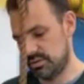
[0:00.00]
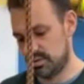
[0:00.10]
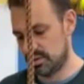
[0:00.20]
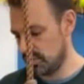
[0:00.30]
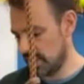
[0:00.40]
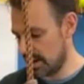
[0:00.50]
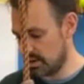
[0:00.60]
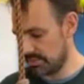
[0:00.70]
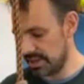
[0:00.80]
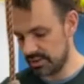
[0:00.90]
two
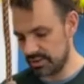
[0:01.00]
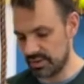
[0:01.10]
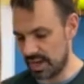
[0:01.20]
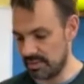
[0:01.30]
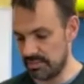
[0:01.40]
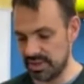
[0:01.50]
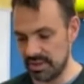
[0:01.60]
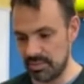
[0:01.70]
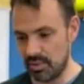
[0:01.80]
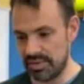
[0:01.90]
carabiners. I could put them
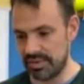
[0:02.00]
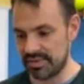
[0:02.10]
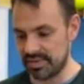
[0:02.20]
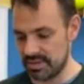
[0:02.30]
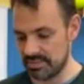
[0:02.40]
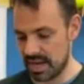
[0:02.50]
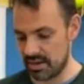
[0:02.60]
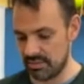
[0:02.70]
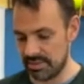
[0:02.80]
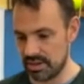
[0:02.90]
both on the same
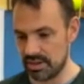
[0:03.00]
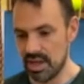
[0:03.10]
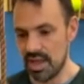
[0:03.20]
carabiner,